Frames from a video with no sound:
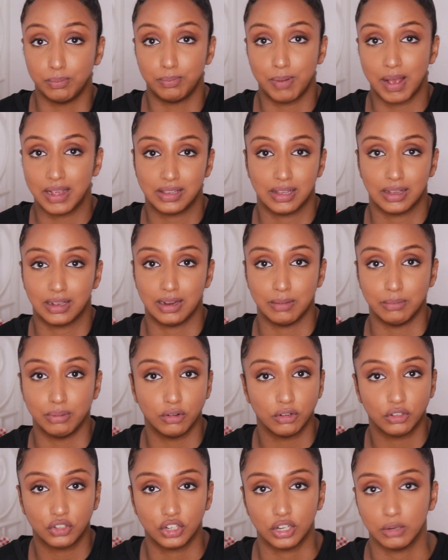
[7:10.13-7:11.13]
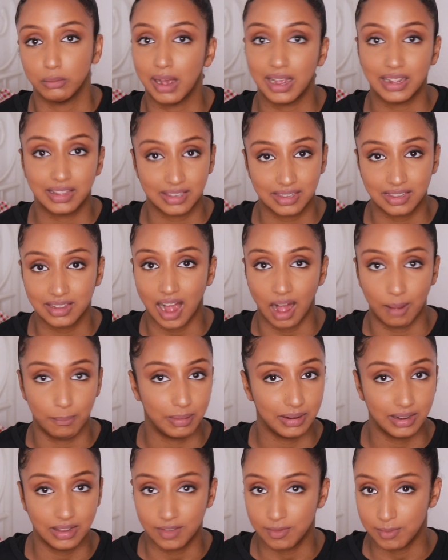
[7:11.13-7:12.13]
basically bullshit, but it's not.
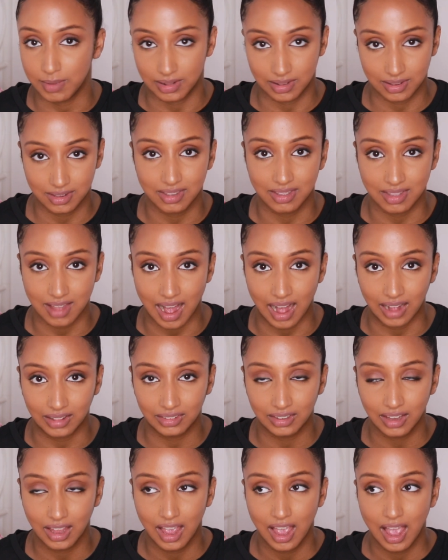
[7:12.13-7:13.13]
Believe me, it's not.